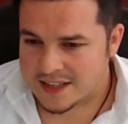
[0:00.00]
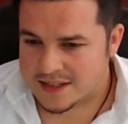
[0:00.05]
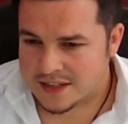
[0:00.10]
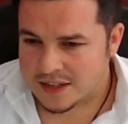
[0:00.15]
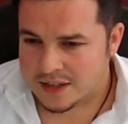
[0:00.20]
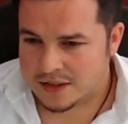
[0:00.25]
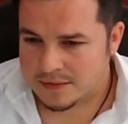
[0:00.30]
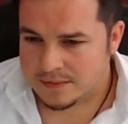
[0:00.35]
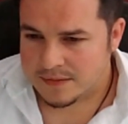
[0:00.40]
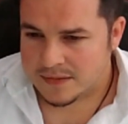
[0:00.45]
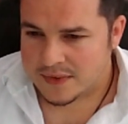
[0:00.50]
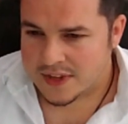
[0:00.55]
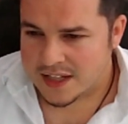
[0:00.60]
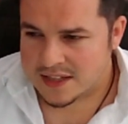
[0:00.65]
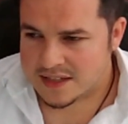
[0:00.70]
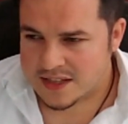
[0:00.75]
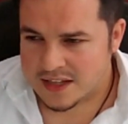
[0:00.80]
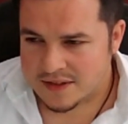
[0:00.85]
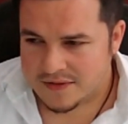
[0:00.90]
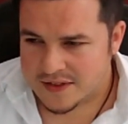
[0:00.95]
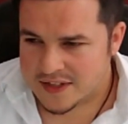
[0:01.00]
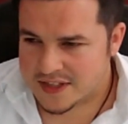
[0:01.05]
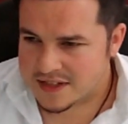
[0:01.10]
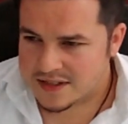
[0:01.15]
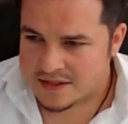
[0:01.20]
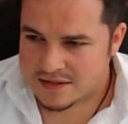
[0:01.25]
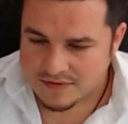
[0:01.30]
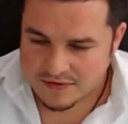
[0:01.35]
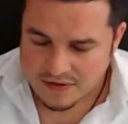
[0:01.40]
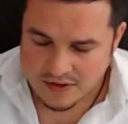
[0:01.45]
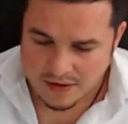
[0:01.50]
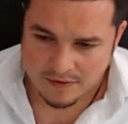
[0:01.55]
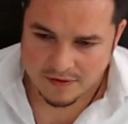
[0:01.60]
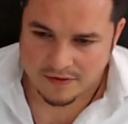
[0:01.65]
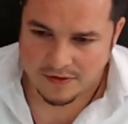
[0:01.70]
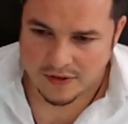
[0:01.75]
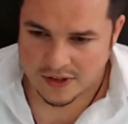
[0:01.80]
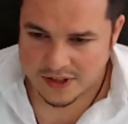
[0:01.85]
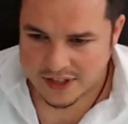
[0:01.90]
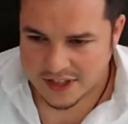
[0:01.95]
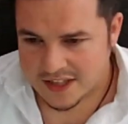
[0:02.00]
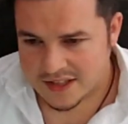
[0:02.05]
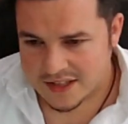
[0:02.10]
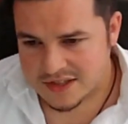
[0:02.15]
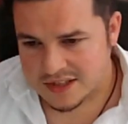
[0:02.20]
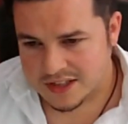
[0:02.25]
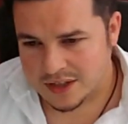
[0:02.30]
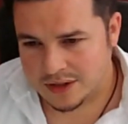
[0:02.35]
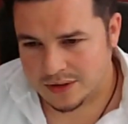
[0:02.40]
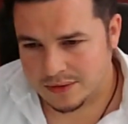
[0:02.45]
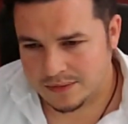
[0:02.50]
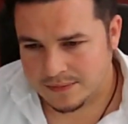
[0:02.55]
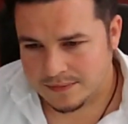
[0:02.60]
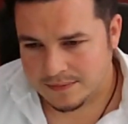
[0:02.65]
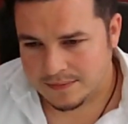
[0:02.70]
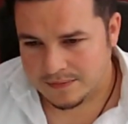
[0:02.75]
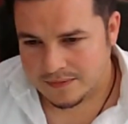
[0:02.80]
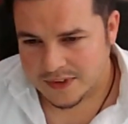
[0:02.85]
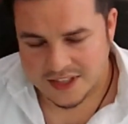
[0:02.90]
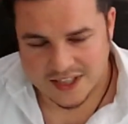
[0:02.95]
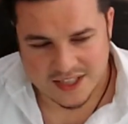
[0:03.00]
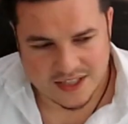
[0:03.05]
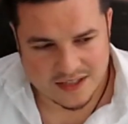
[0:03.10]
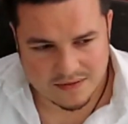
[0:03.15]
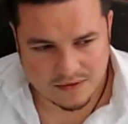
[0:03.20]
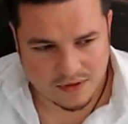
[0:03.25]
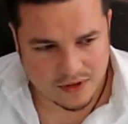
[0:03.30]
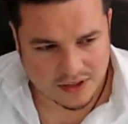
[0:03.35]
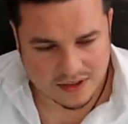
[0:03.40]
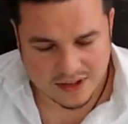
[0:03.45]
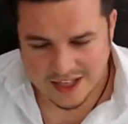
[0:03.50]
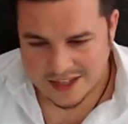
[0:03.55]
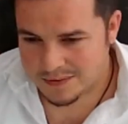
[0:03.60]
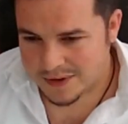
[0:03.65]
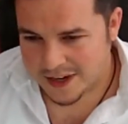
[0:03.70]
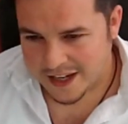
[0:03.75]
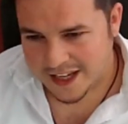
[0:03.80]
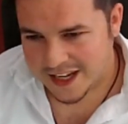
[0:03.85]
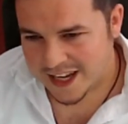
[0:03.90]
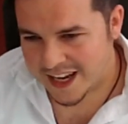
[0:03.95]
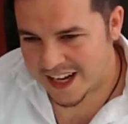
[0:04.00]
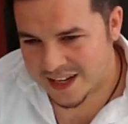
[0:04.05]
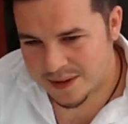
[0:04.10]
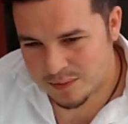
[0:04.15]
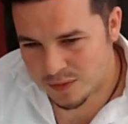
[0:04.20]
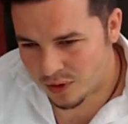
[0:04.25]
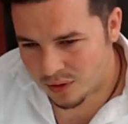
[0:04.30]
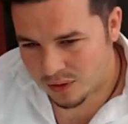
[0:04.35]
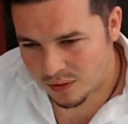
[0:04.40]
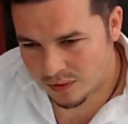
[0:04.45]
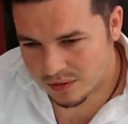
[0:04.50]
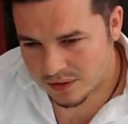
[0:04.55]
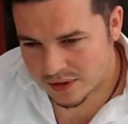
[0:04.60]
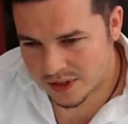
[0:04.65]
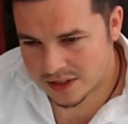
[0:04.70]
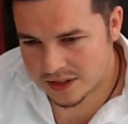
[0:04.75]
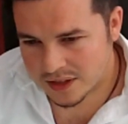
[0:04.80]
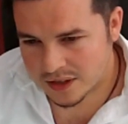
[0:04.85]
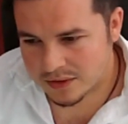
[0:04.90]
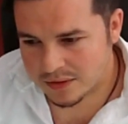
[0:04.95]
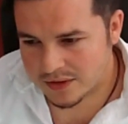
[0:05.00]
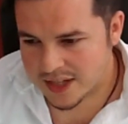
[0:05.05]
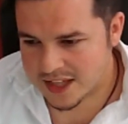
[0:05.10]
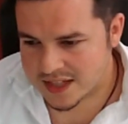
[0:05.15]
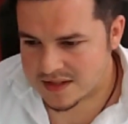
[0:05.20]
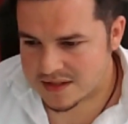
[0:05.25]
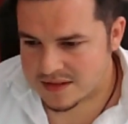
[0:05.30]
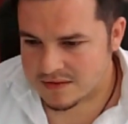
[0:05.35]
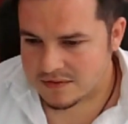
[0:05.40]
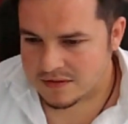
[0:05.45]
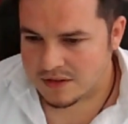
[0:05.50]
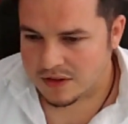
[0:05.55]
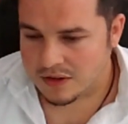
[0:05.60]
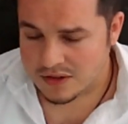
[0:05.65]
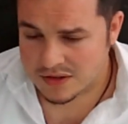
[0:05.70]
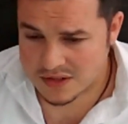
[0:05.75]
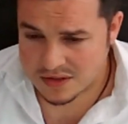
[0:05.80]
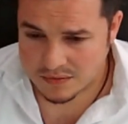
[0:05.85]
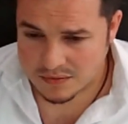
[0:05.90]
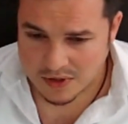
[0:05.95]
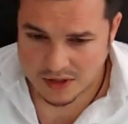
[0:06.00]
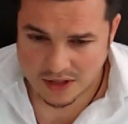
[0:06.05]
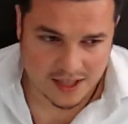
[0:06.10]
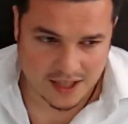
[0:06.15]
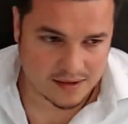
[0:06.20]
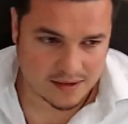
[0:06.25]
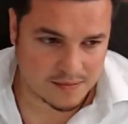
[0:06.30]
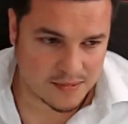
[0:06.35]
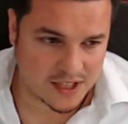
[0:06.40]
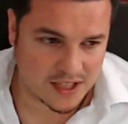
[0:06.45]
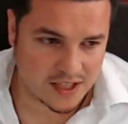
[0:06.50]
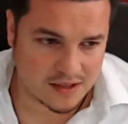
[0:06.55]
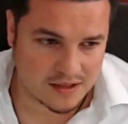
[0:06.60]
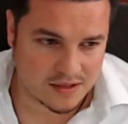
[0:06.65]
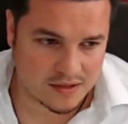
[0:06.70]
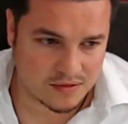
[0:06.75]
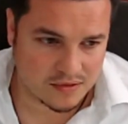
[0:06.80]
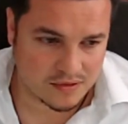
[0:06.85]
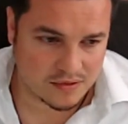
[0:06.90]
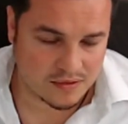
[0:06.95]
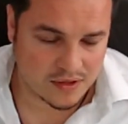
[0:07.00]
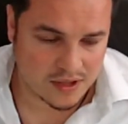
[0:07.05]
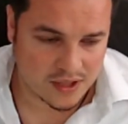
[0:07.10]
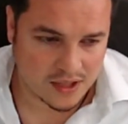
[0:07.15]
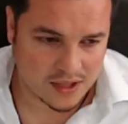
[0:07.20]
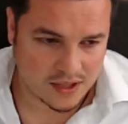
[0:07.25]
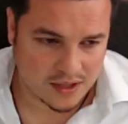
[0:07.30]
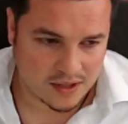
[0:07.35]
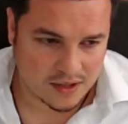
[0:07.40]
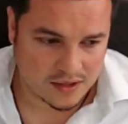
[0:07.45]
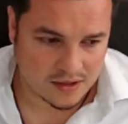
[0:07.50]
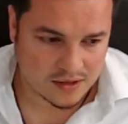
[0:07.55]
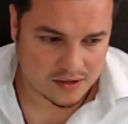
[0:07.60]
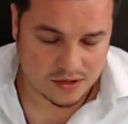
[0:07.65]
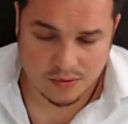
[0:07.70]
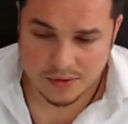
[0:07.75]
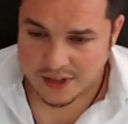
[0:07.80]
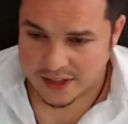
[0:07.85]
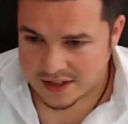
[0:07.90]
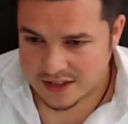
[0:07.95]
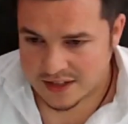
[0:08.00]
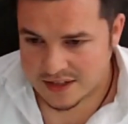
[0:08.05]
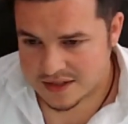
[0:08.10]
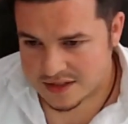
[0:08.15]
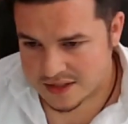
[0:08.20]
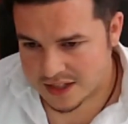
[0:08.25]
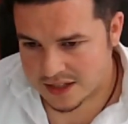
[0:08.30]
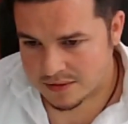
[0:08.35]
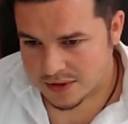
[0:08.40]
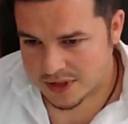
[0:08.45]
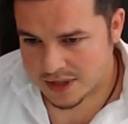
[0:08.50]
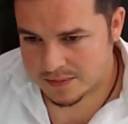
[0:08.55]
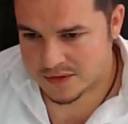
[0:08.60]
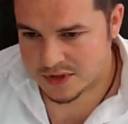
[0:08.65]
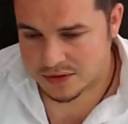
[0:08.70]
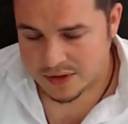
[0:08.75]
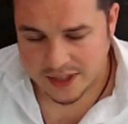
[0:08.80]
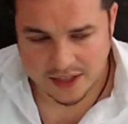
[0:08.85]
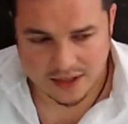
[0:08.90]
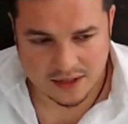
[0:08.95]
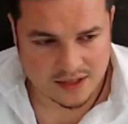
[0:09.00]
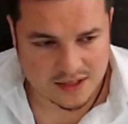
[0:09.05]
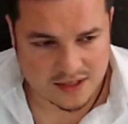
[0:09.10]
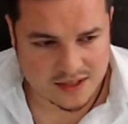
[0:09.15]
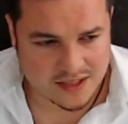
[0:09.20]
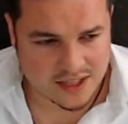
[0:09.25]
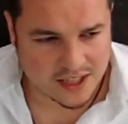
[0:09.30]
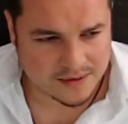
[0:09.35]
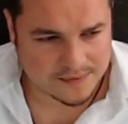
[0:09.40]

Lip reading: You know, their stuff is from 40 years ago. It doesn't work that way anymore. You know, that's also what led me into doing this here, what I'm doing, you understand?